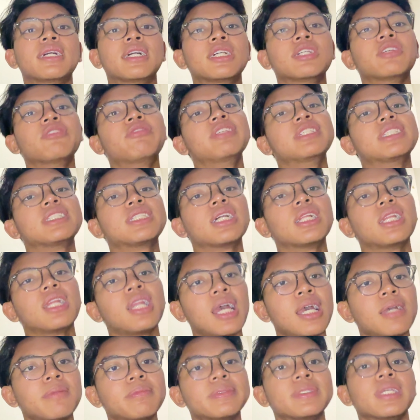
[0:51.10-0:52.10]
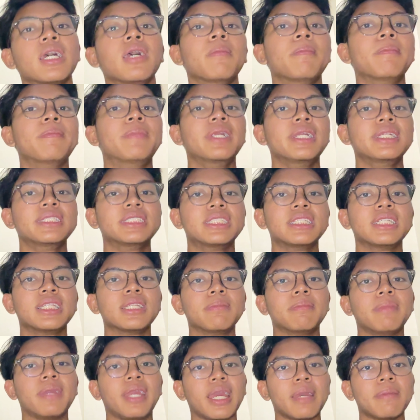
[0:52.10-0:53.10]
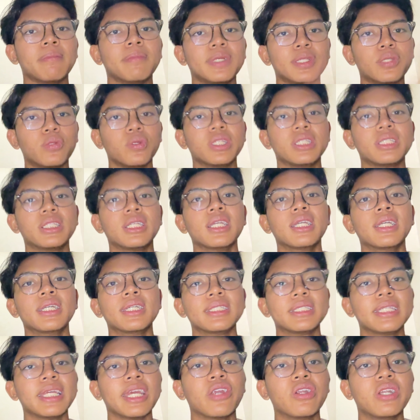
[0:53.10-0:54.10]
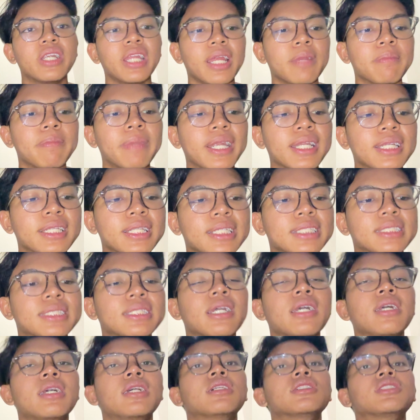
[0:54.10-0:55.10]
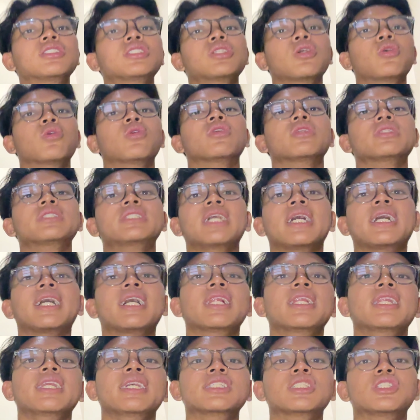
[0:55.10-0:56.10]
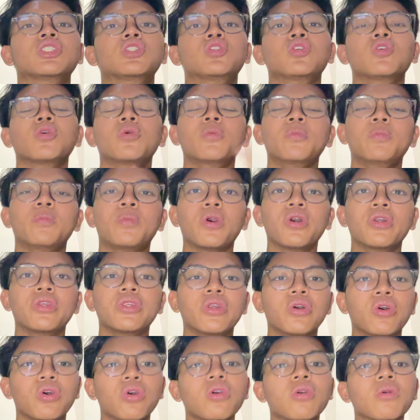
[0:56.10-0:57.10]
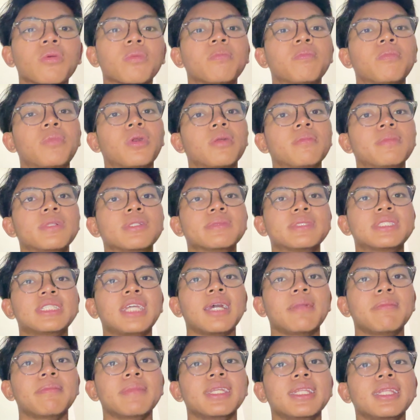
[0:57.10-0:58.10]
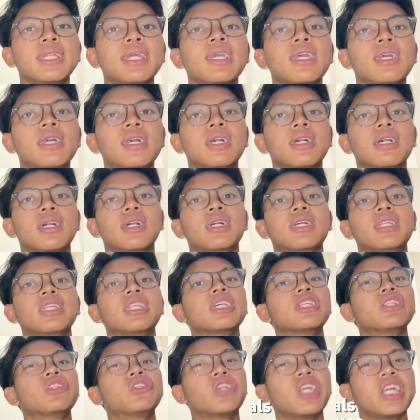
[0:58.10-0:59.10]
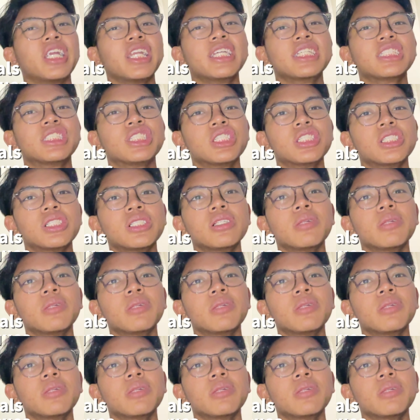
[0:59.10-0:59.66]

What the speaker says: physical labs, bridging the gap between theory and practice. So secondly, 2.0 problem statement. The traditional